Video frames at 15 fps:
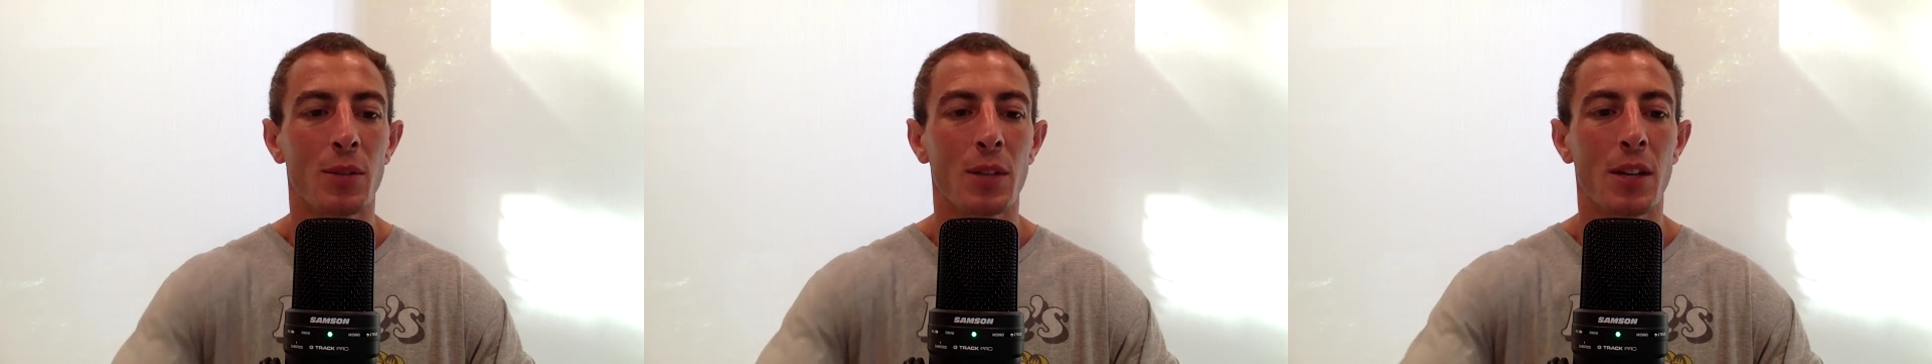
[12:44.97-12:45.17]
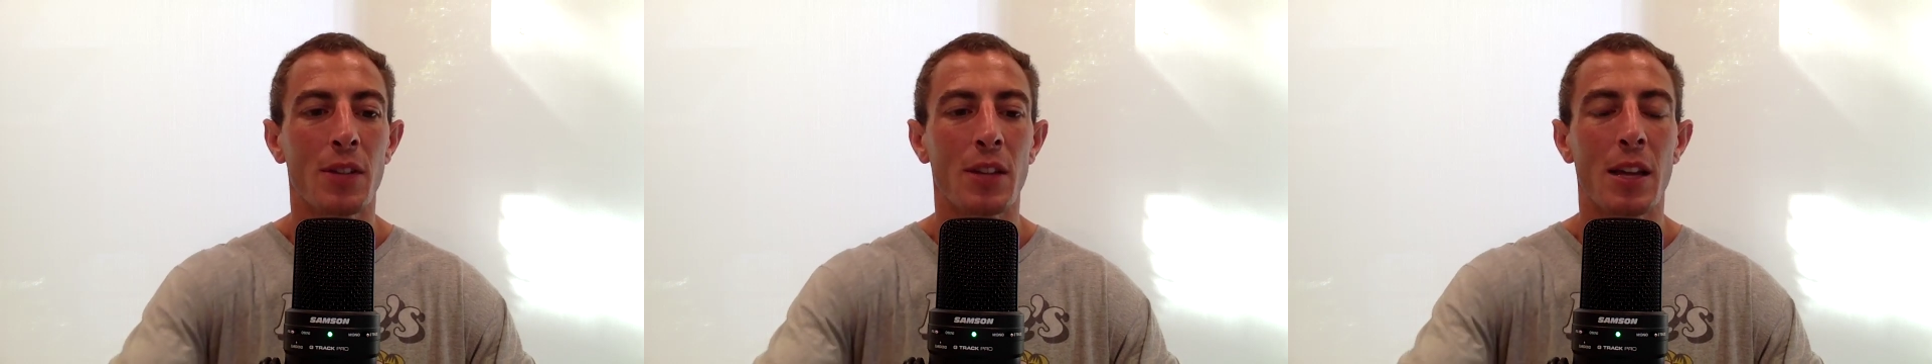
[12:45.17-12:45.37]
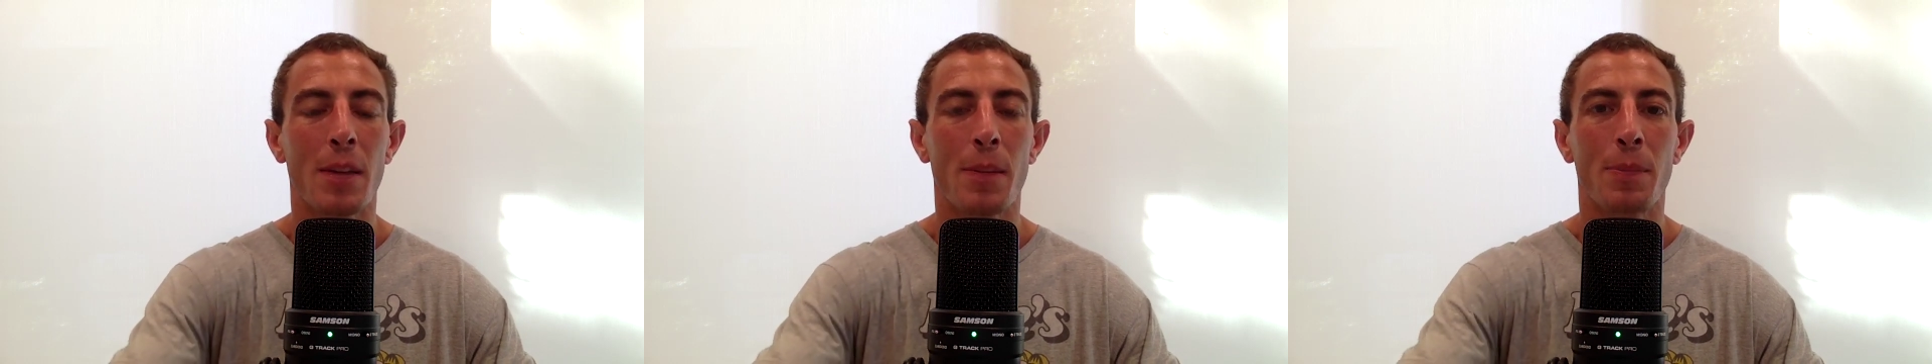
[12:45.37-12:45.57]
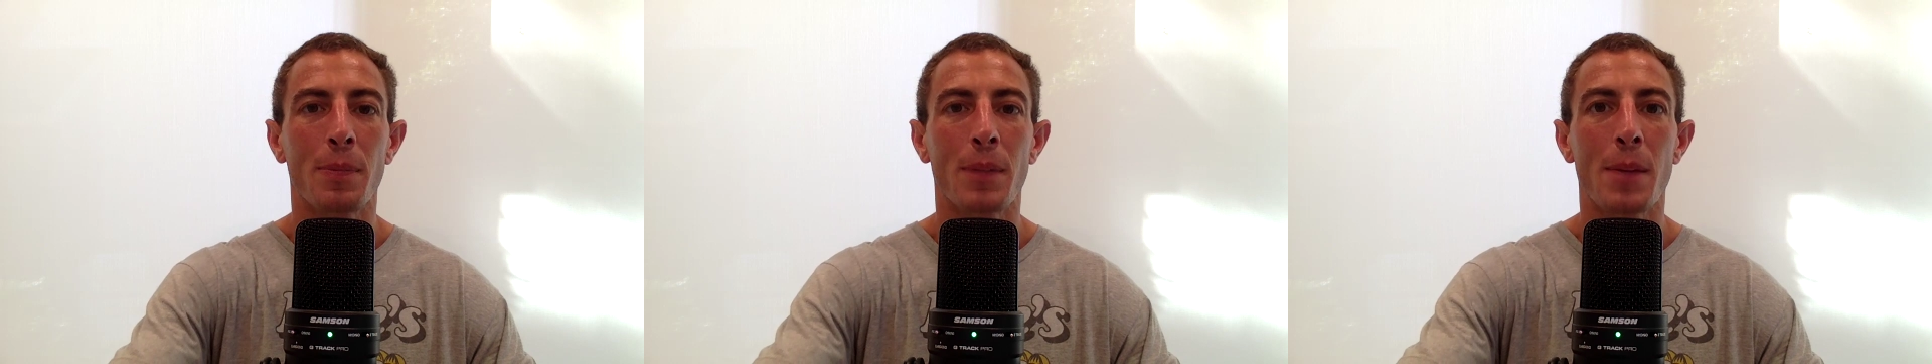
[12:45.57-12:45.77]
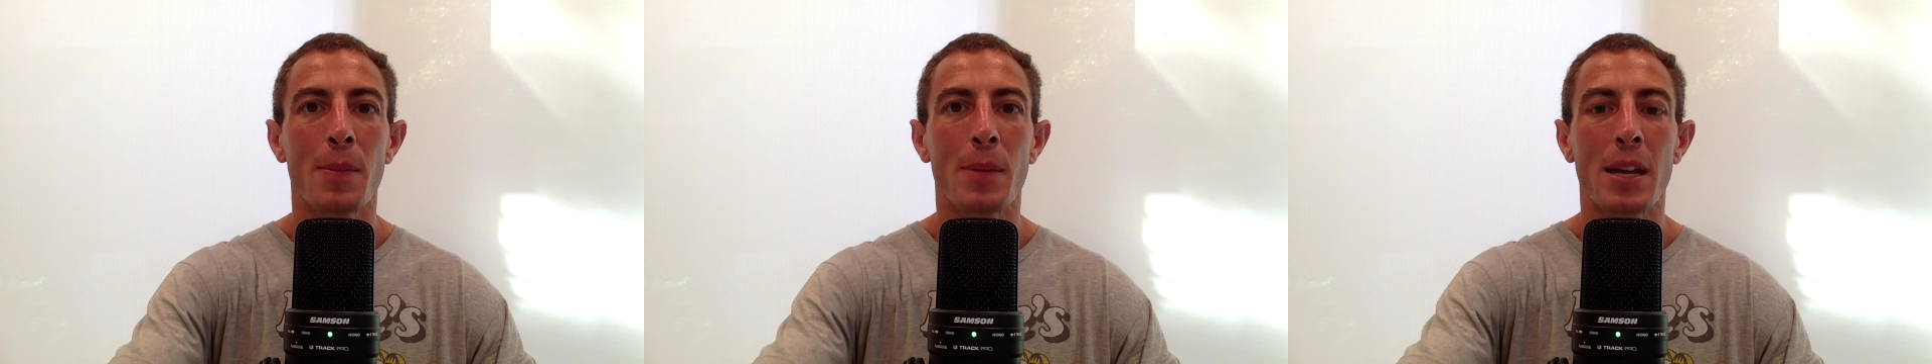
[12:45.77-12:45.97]
whatever that
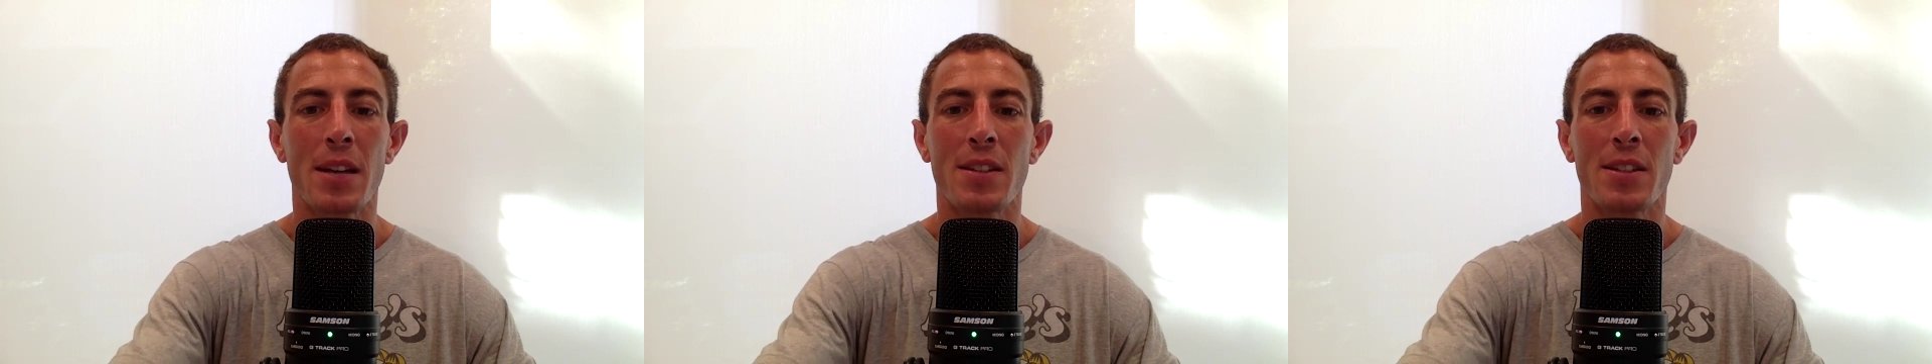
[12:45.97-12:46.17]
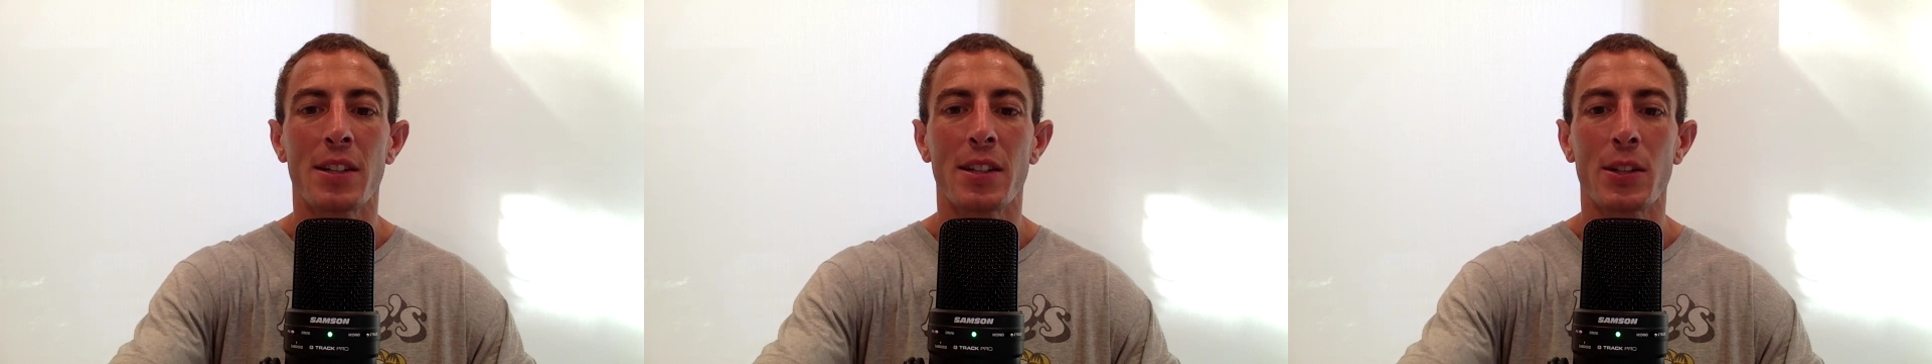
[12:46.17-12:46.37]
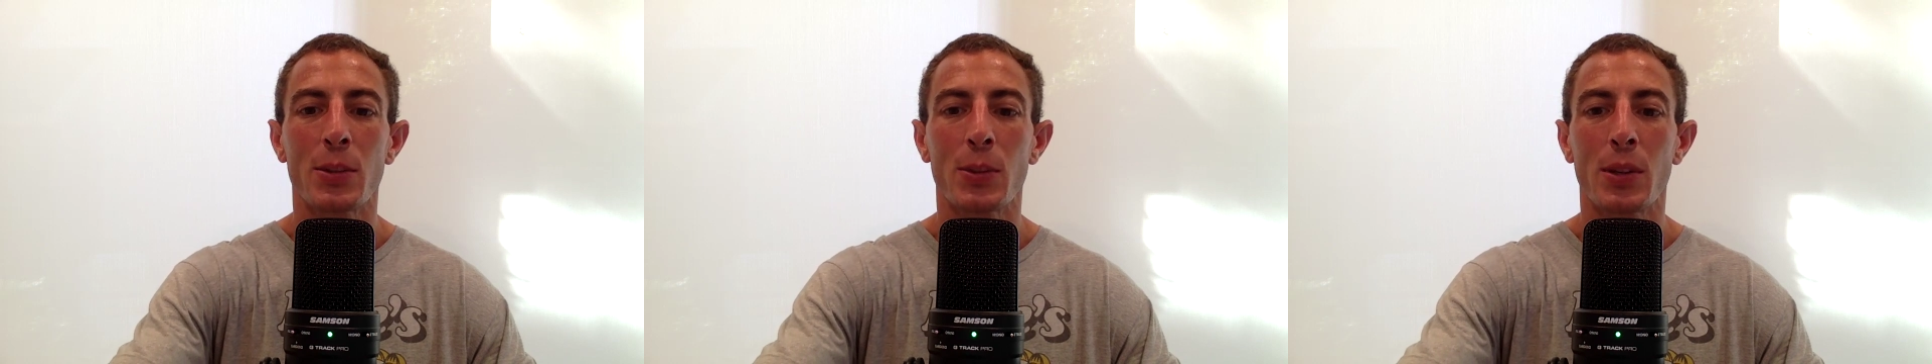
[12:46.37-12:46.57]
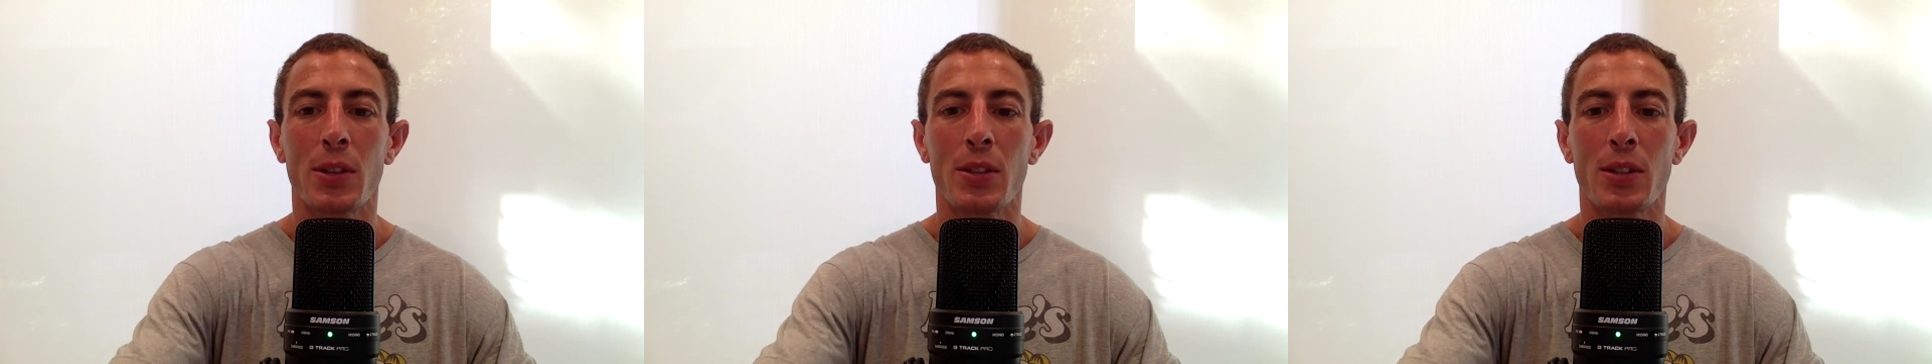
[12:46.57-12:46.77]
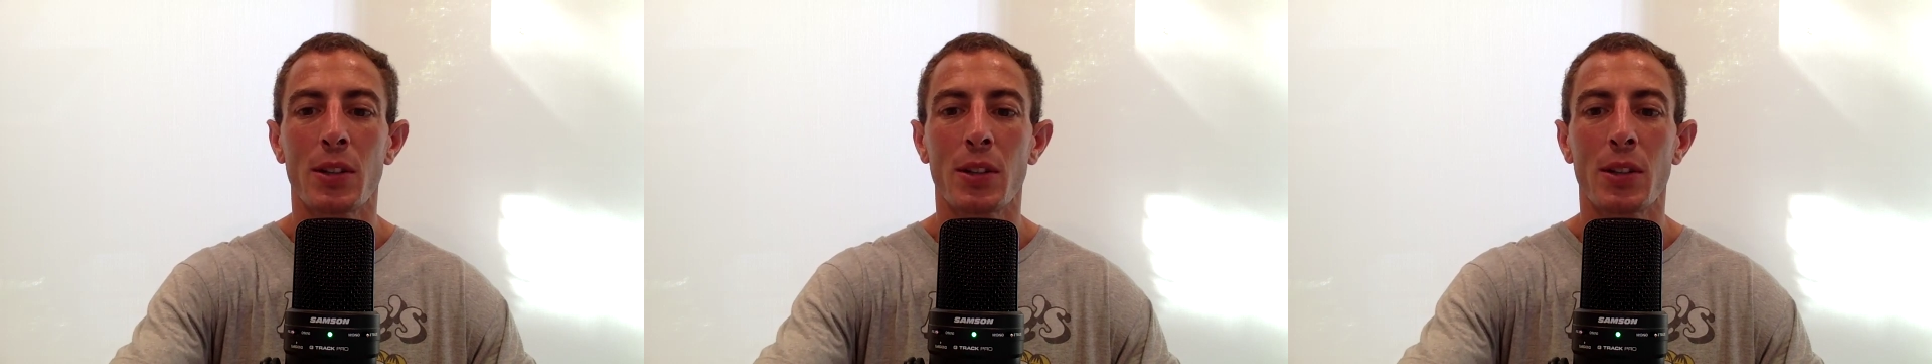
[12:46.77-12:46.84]
NBA series was.